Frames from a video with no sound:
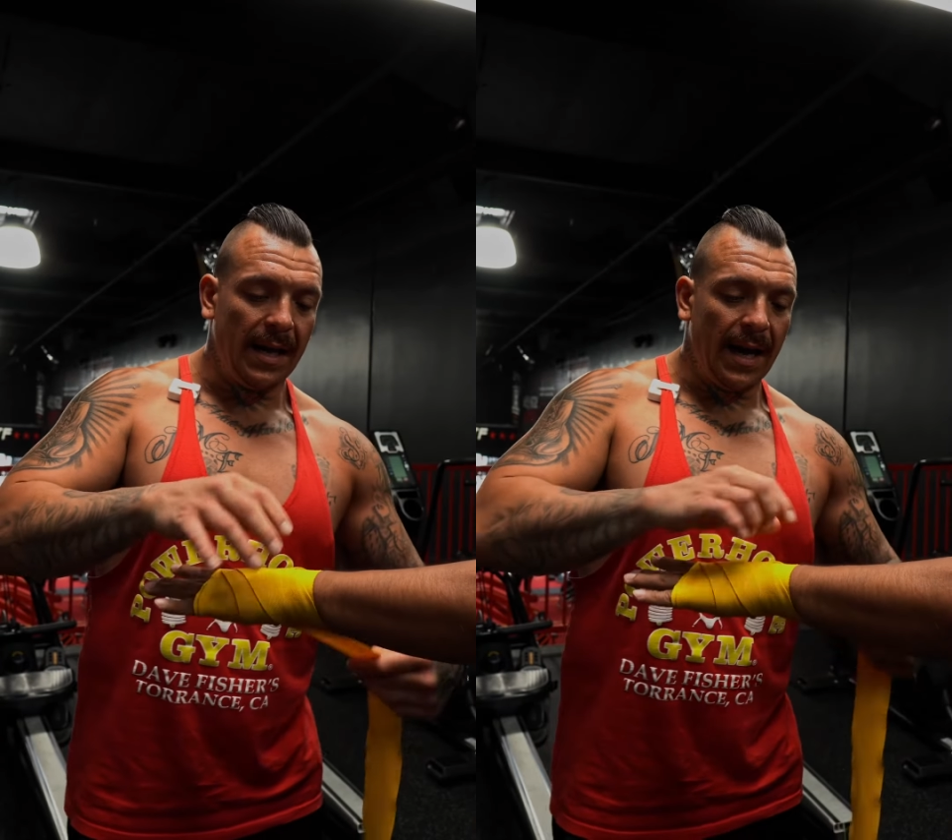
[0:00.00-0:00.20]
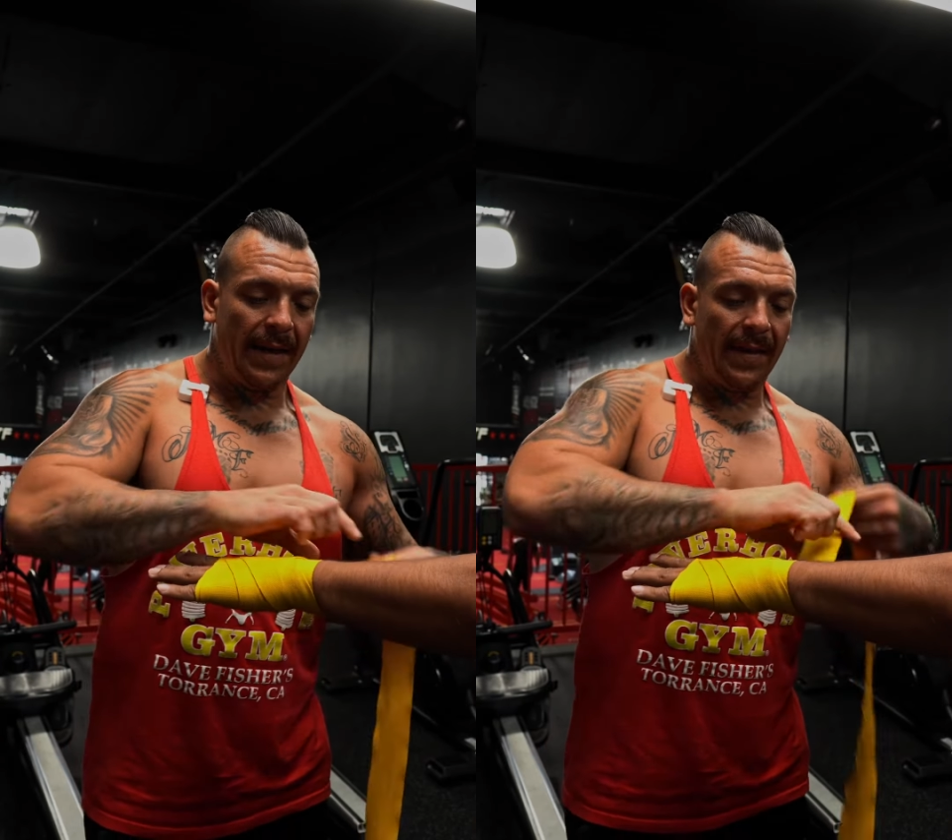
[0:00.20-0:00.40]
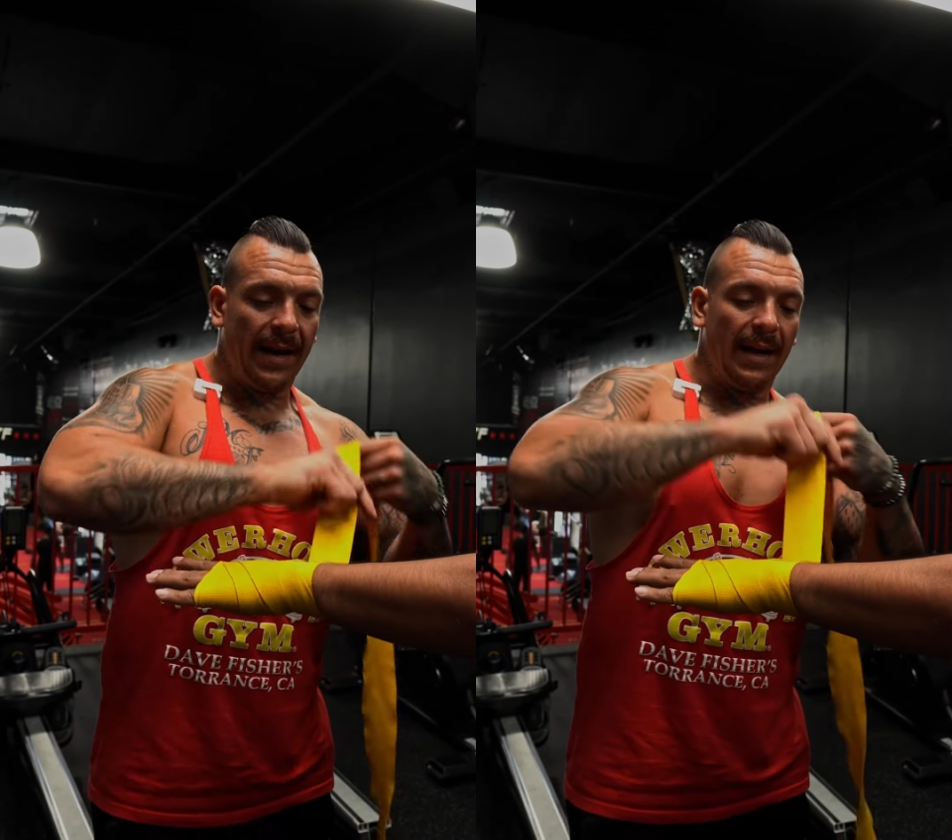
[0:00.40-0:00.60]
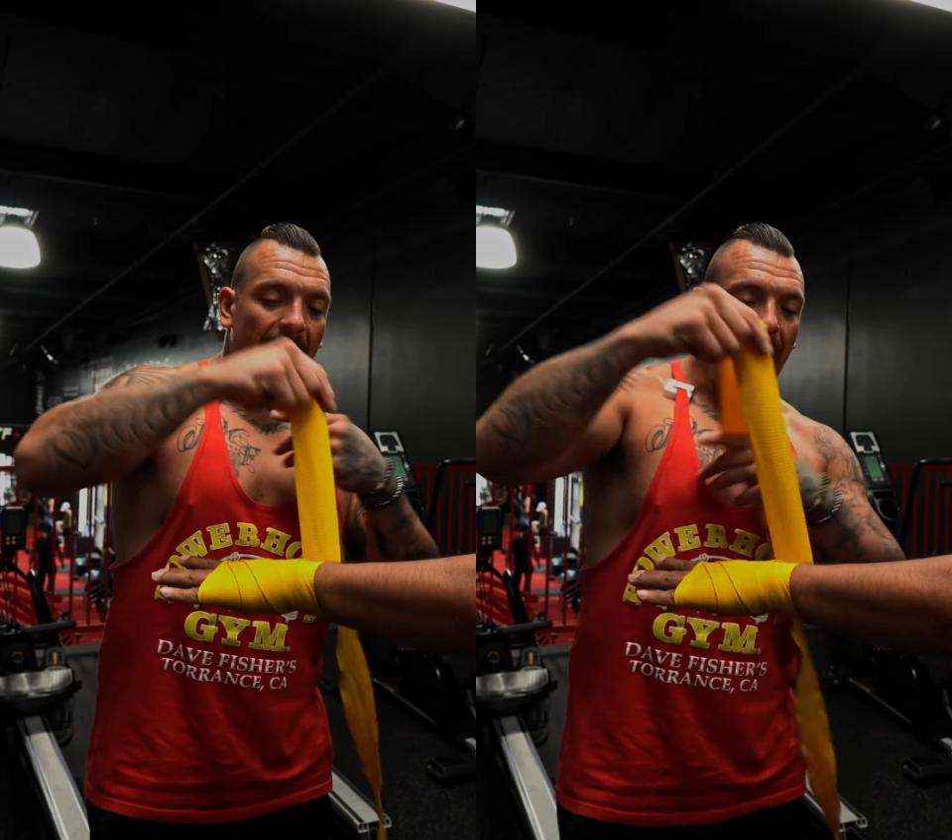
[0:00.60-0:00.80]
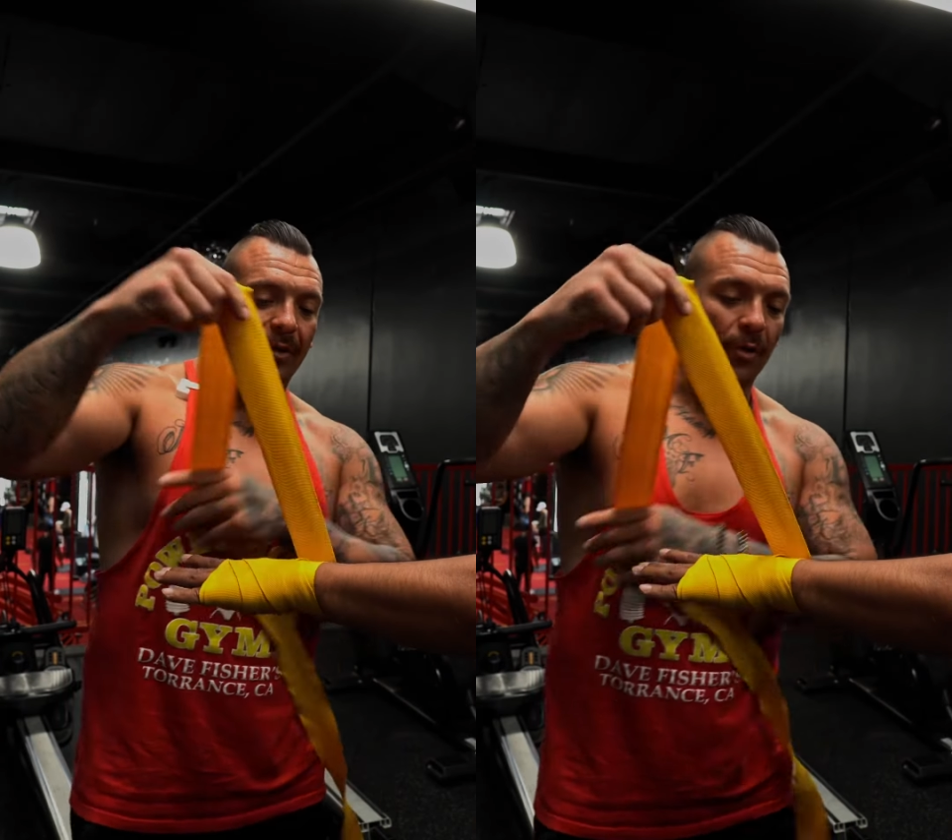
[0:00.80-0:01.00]
and then
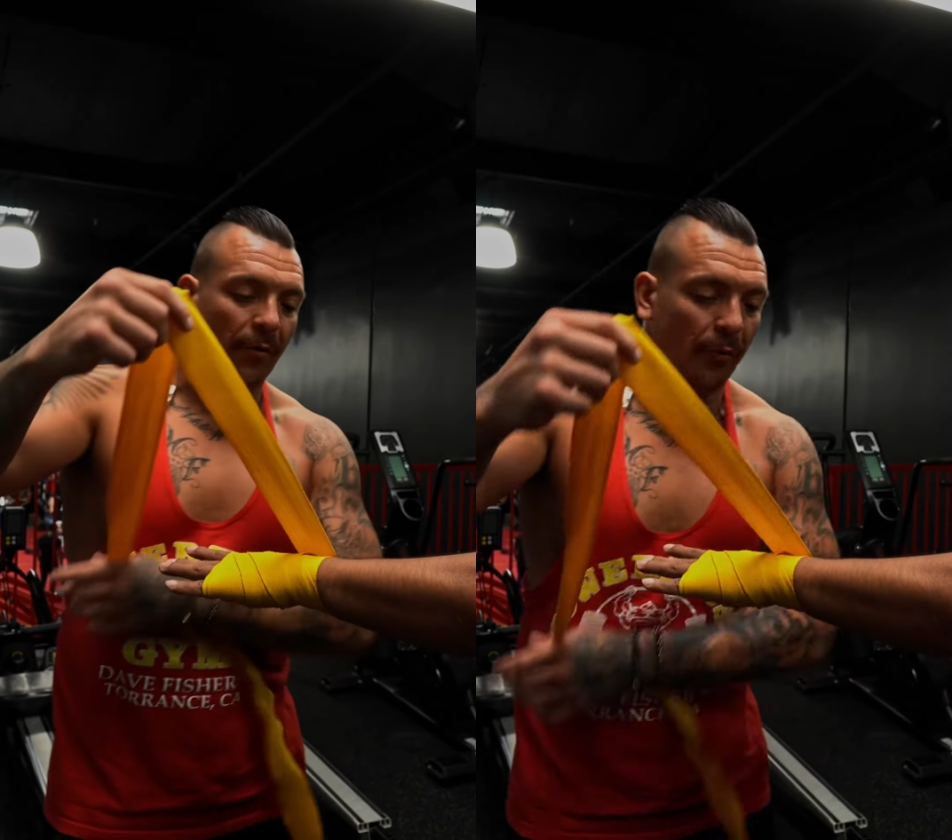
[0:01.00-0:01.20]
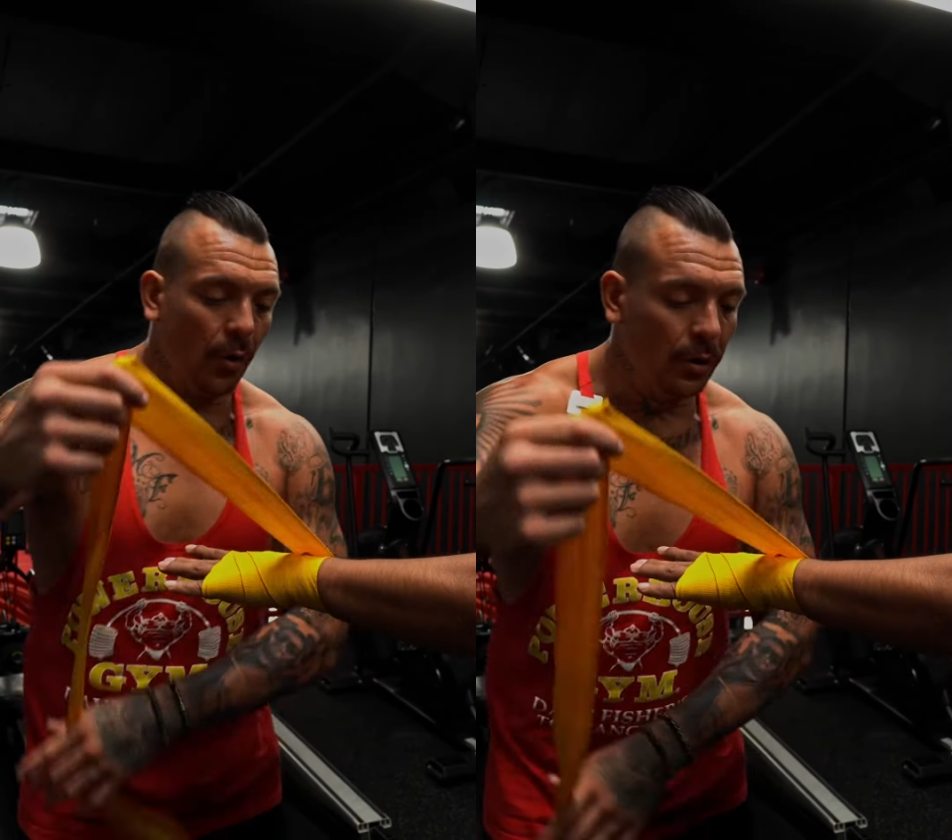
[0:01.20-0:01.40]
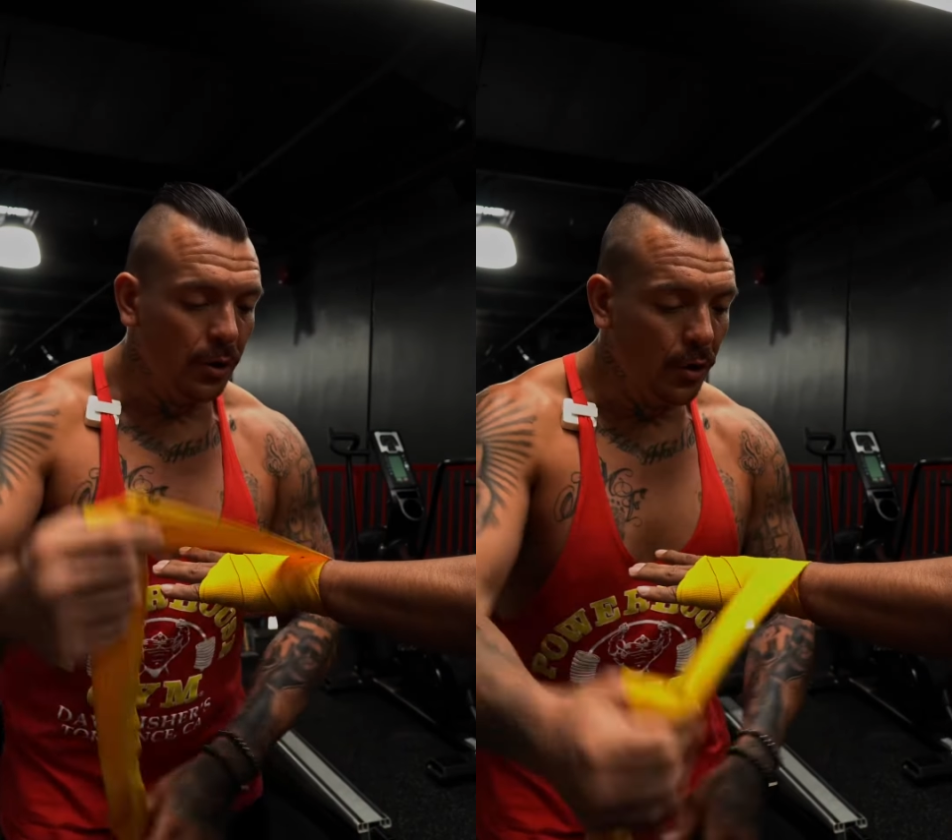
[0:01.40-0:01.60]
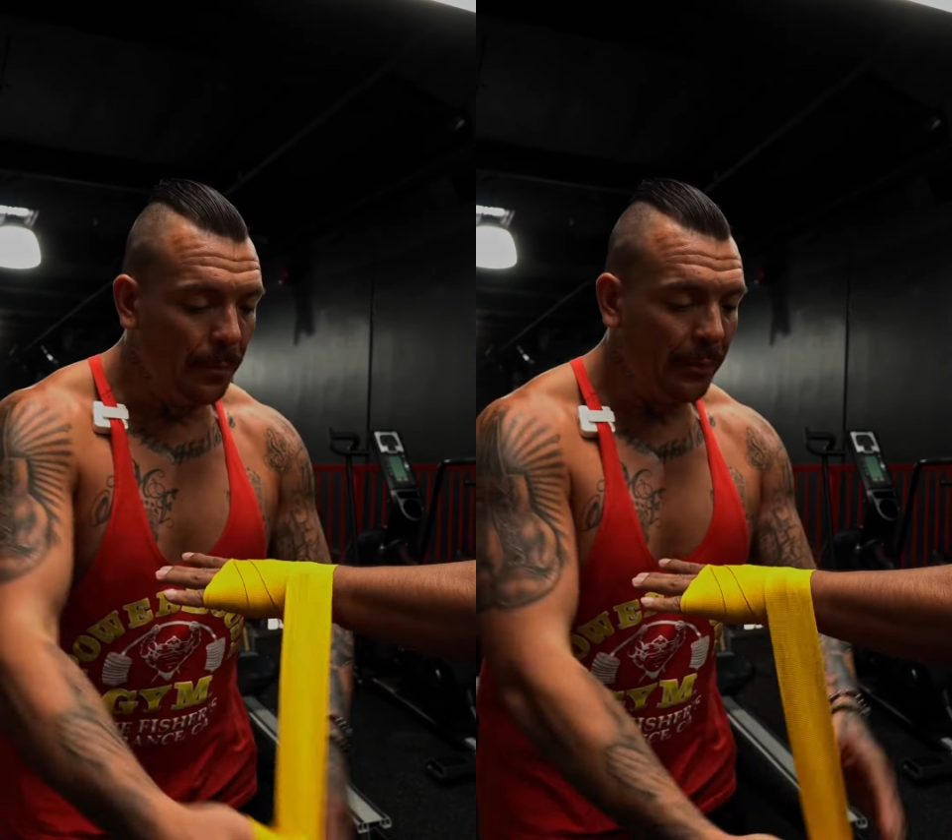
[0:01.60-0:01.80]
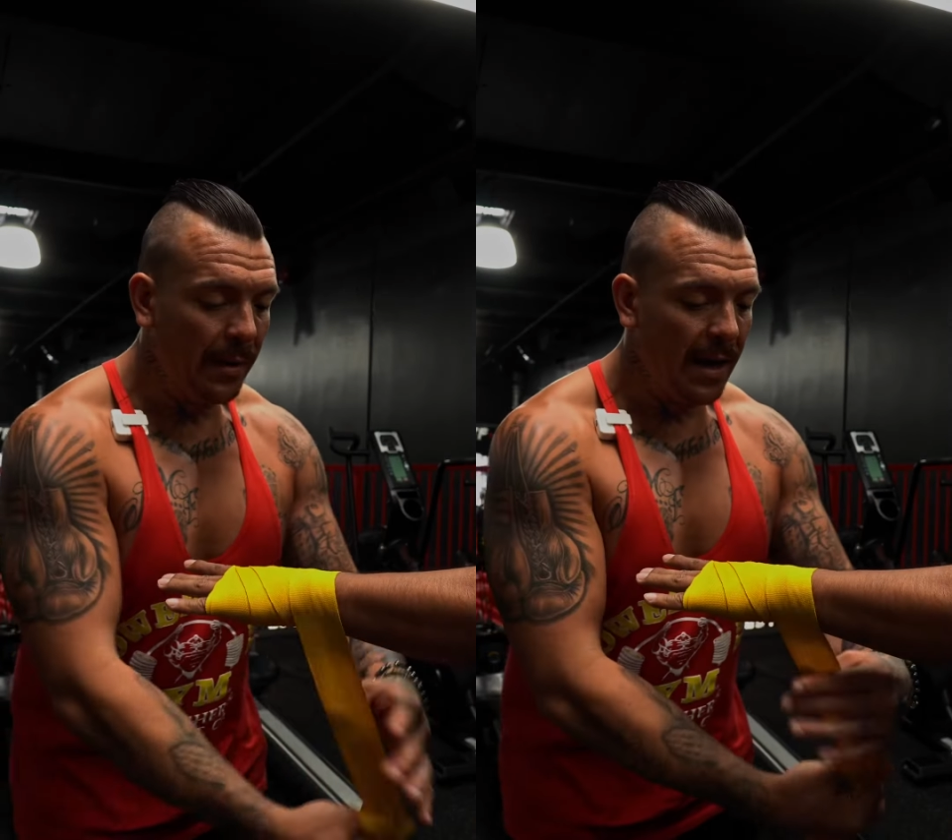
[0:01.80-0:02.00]
I do a full loop,
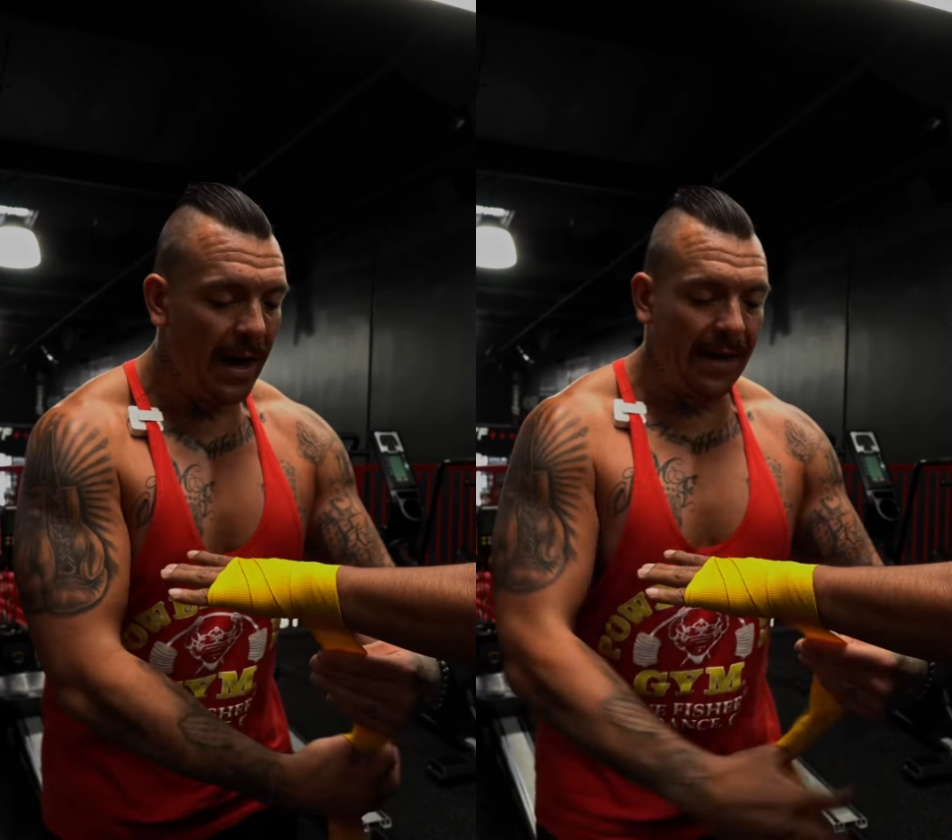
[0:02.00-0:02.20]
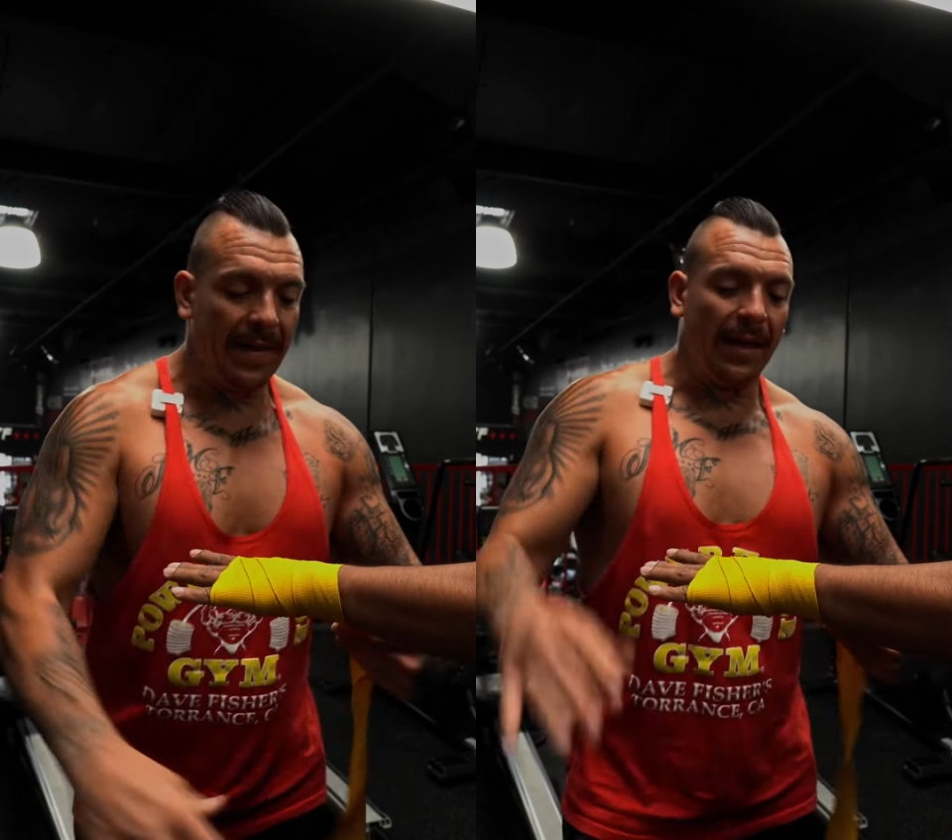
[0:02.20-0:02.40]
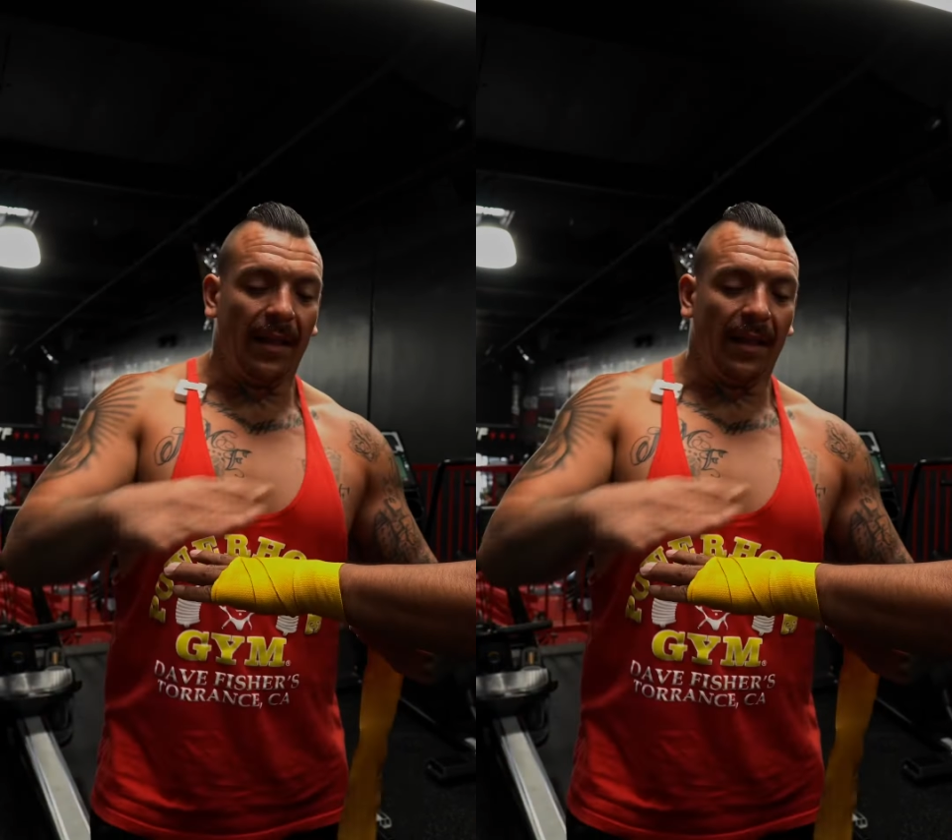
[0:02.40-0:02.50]
and that